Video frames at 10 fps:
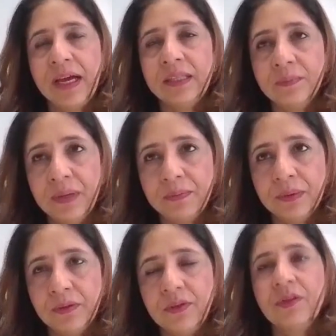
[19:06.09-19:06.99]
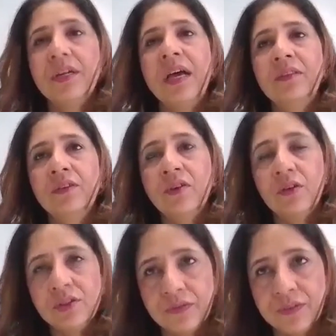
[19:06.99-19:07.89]
other people, not at the
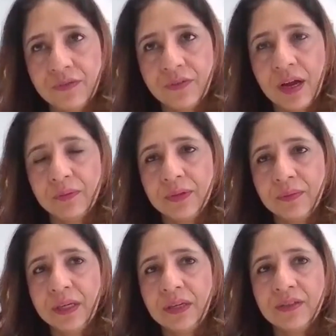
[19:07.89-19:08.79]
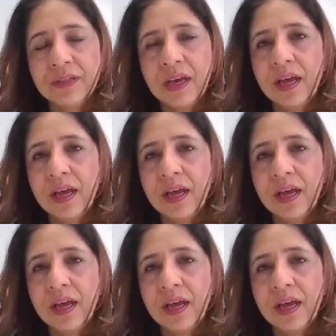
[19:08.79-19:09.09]
cost of environment, because